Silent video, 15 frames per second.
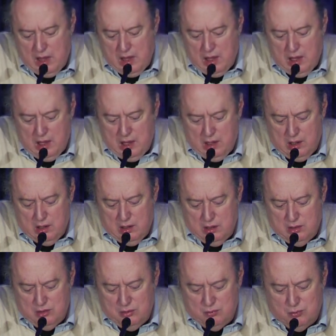
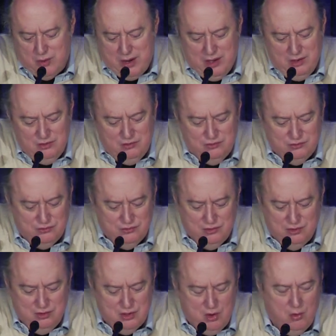uh,
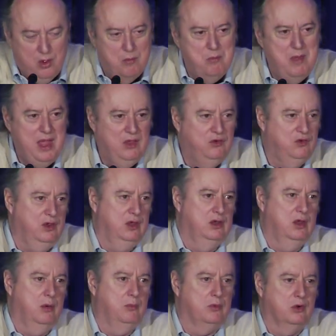raise you know, amazing
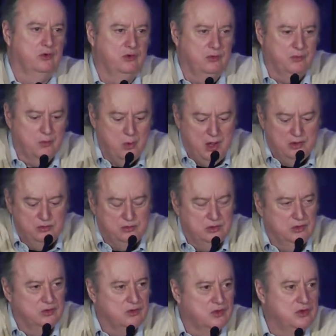numbers of
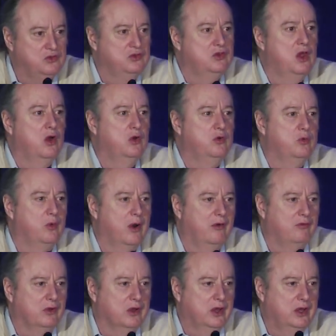questions. The Snowden
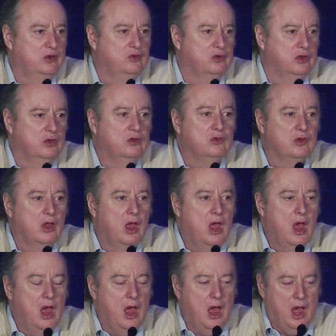revelations,
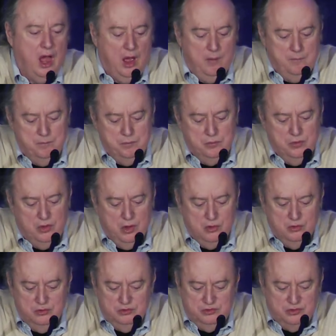um,
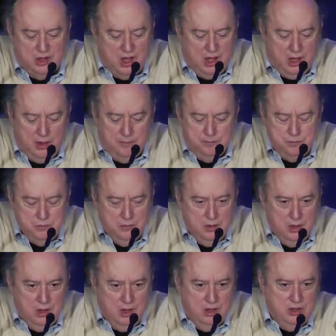those uh,
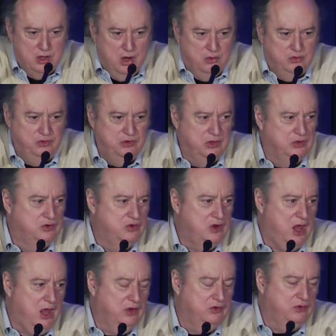you know,
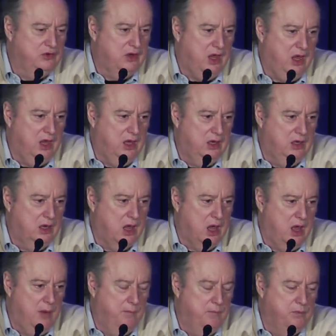suggest a
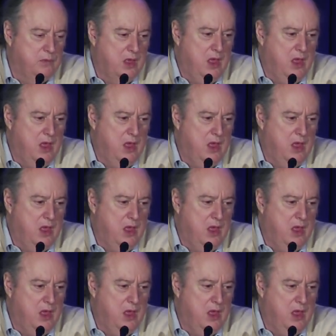um,